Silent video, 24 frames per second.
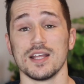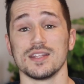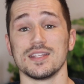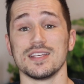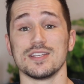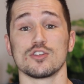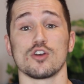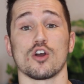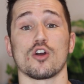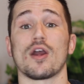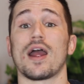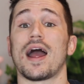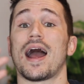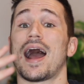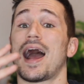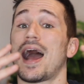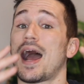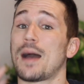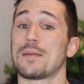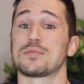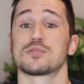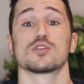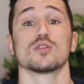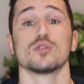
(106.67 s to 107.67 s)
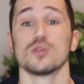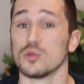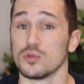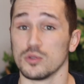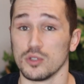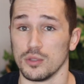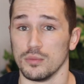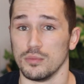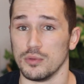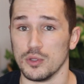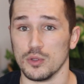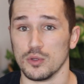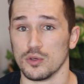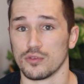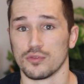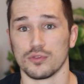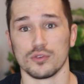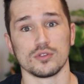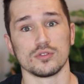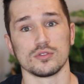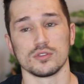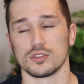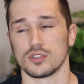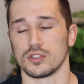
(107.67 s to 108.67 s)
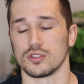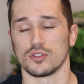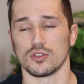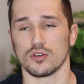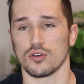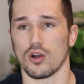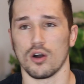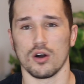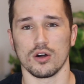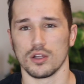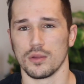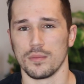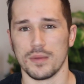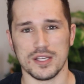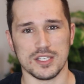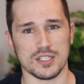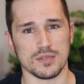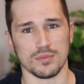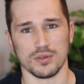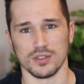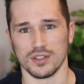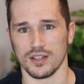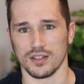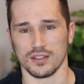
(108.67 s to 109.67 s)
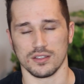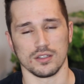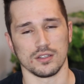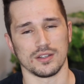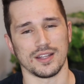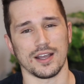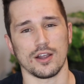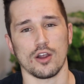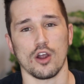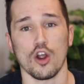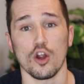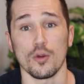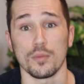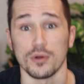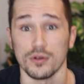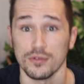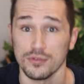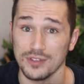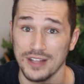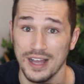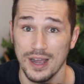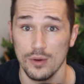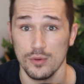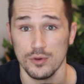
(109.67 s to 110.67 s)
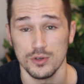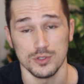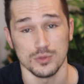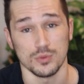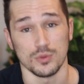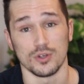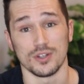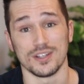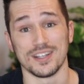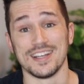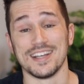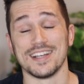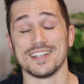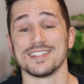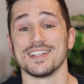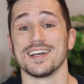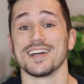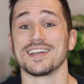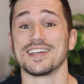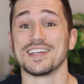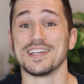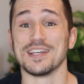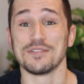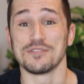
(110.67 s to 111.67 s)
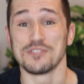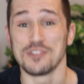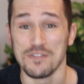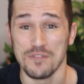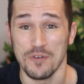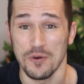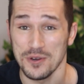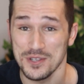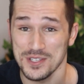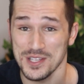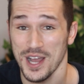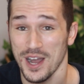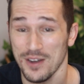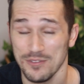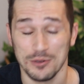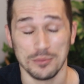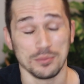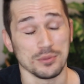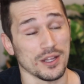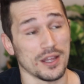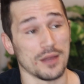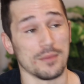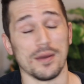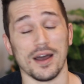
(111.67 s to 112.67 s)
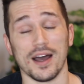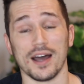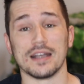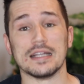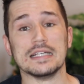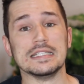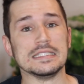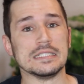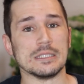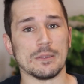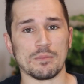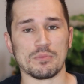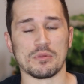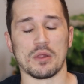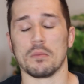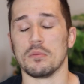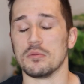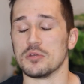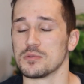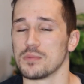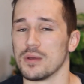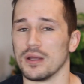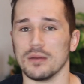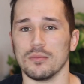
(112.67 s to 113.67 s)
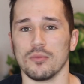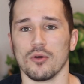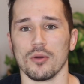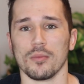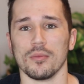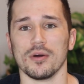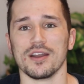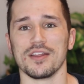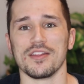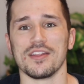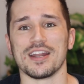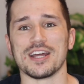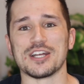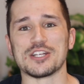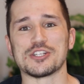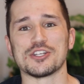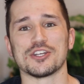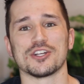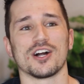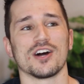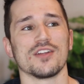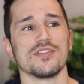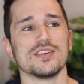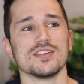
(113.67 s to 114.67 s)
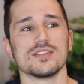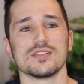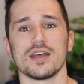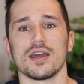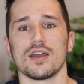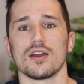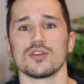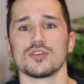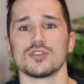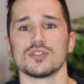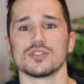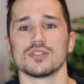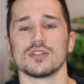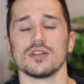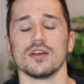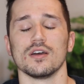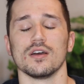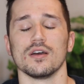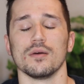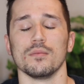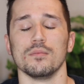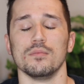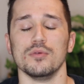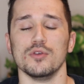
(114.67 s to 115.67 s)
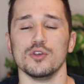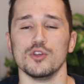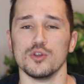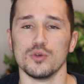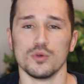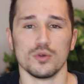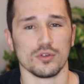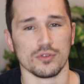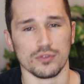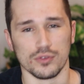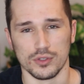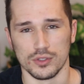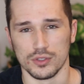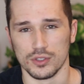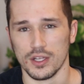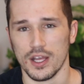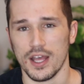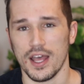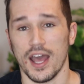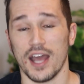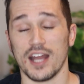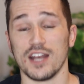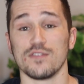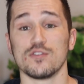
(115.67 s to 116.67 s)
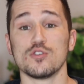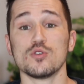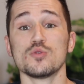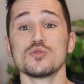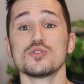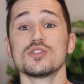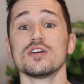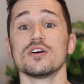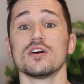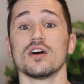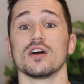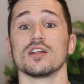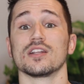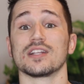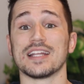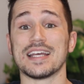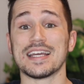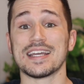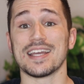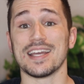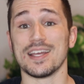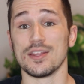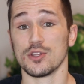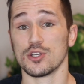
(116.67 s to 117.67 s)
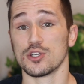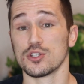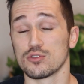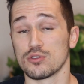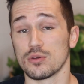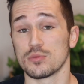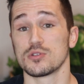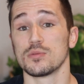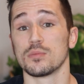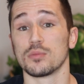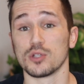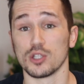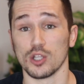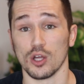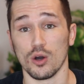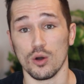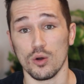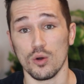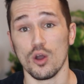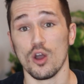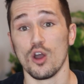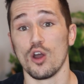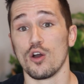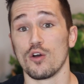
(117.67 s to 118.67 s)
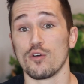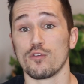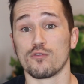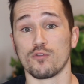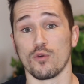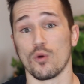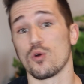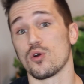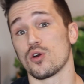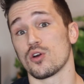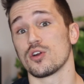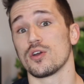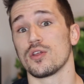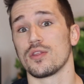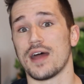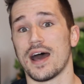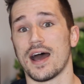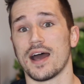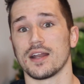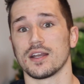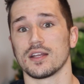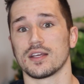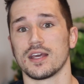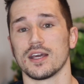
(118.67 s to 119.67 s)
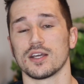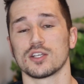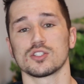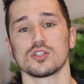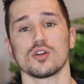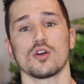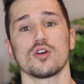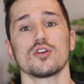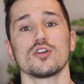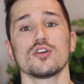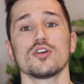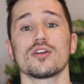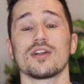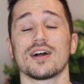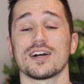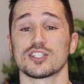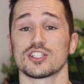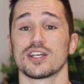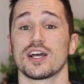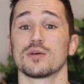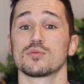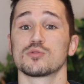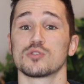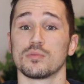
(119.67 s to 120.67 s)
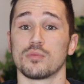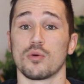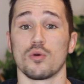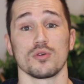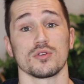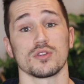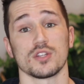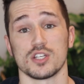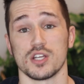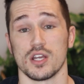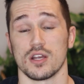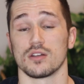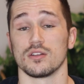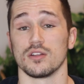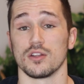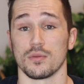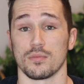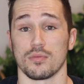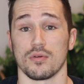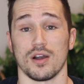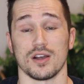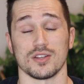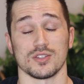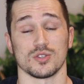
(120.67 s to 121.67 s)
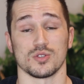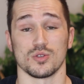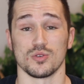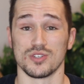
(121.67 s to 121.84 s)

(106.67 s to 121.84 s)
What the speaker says: These are absolutely beautiful. They're all amazing, but that Carpet of Flowers one, that Gift of Orzhova playmat, I'm gonna be spending more money than I should on these. They are just beautiful. And if you use the link in the description below for that Kickstarter, it actually helps support the channel in the process.